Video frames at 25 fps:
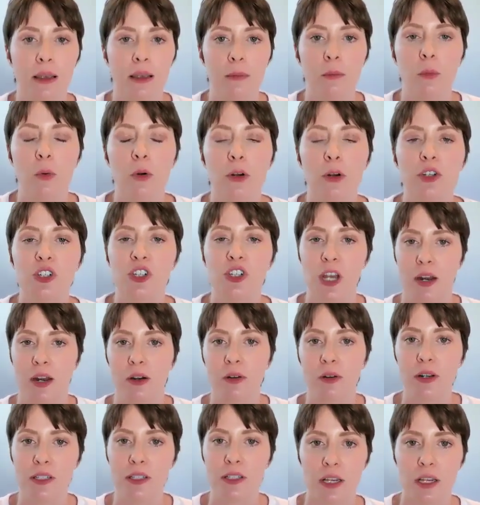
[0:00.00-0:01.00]
a more
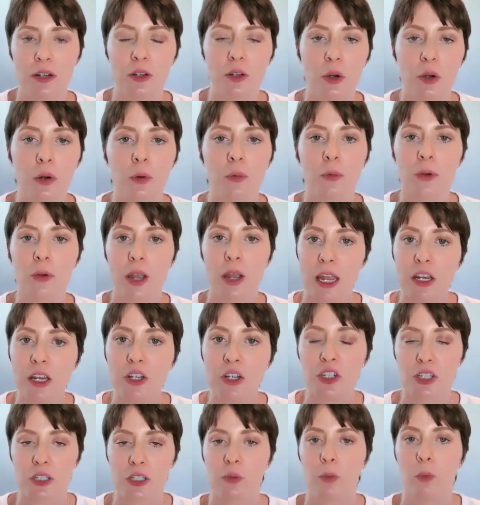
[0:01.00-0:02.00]
generous and
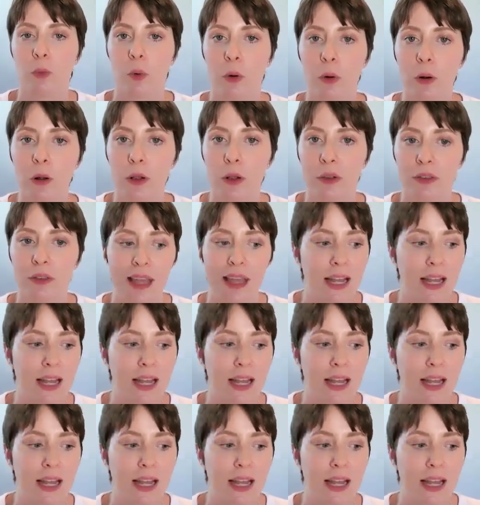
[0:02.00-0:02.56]
courageous world.